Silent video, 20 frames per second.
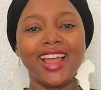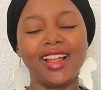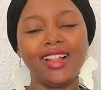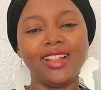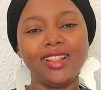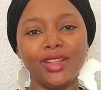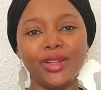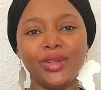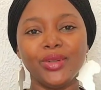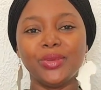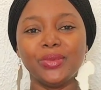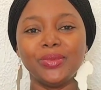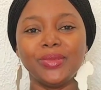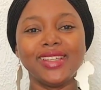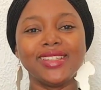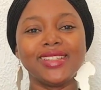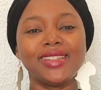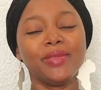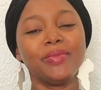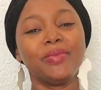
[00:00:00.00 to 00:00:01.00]
Hello
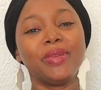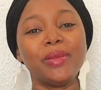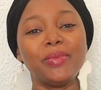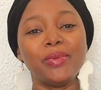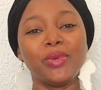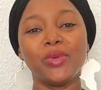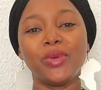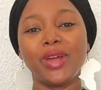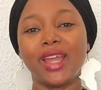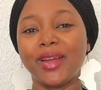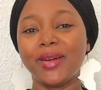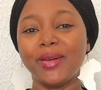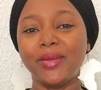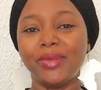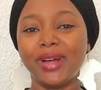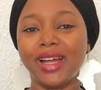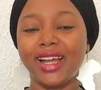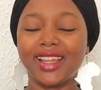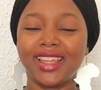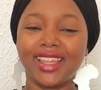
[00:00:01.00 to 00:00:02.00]
amazing people, welcome
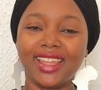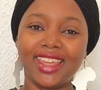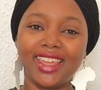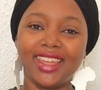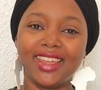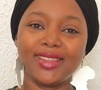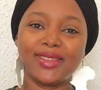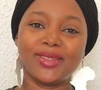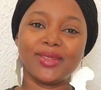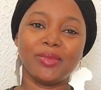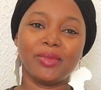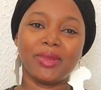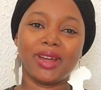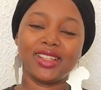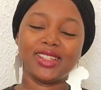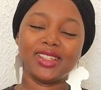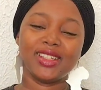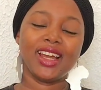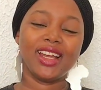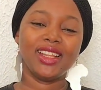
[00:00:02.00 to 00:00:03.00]
back again to my
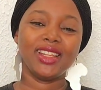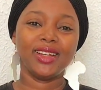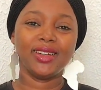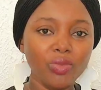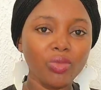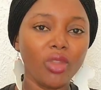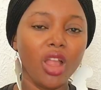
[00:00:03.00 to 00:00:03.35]
channel.